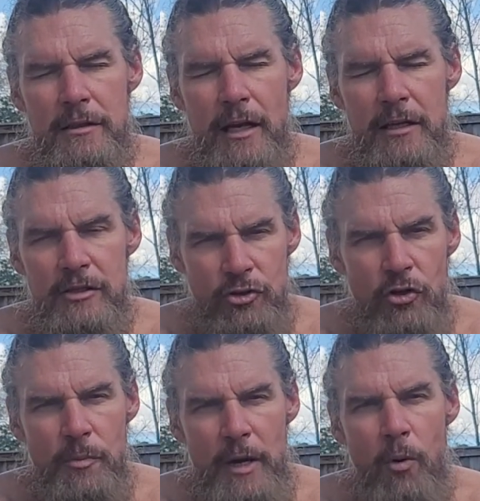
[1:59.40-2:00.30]
it
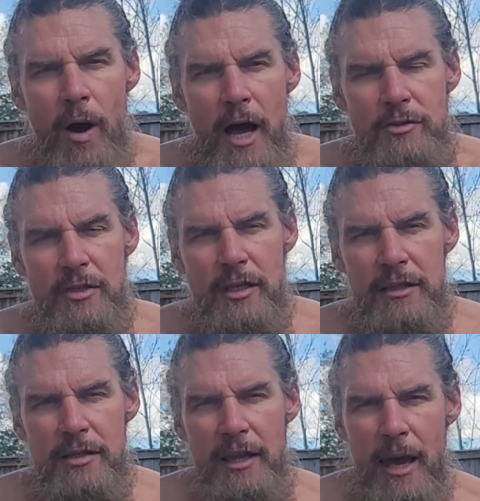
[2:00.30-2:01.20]
took me a while to get
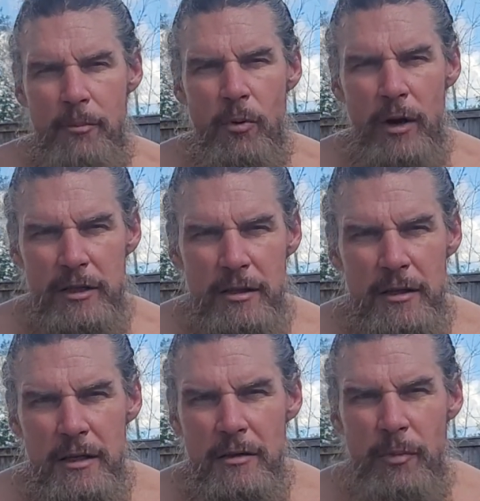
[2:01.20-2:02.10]
to that point,
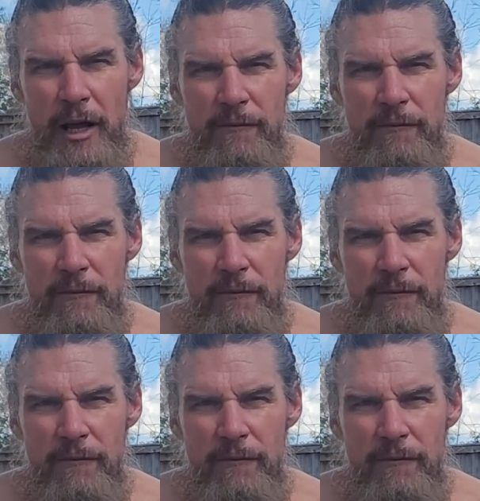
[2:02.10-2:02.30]
but I